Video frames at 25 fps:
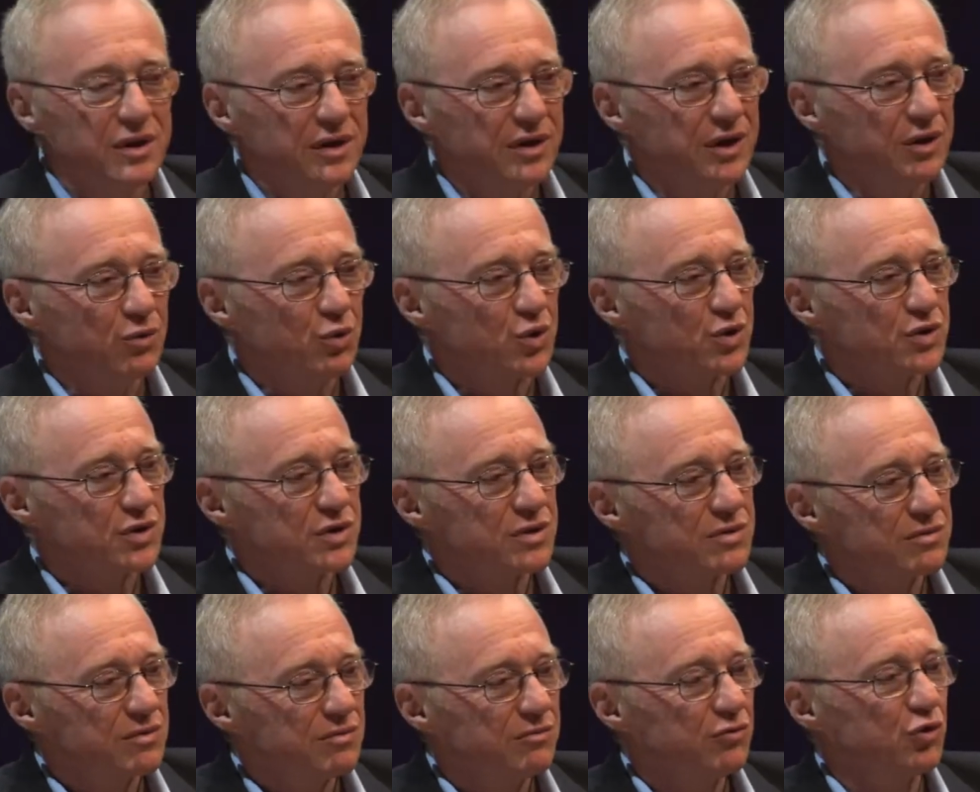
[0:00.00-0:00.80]
he
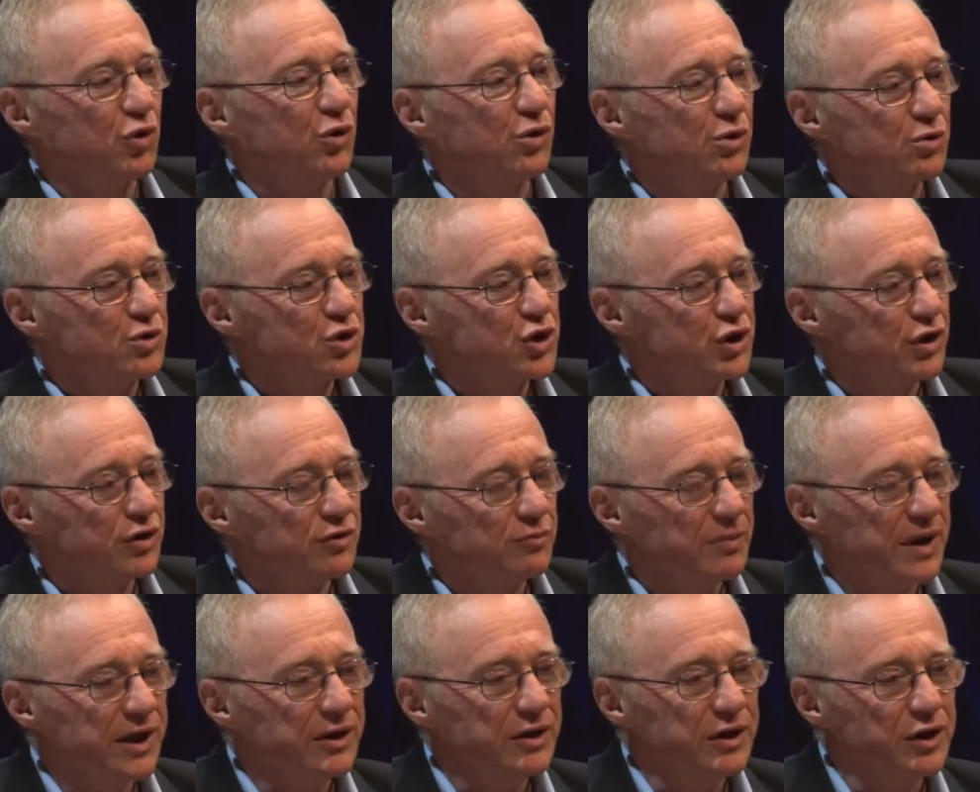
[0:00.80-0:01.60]
was tortured
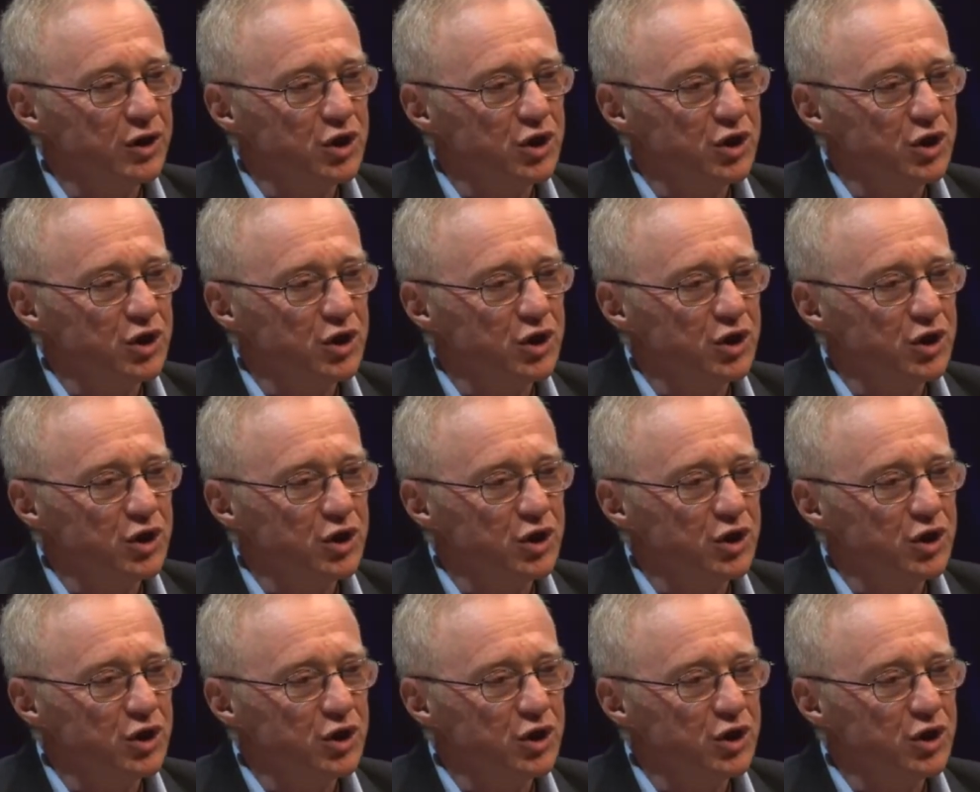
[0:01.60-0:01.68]
by the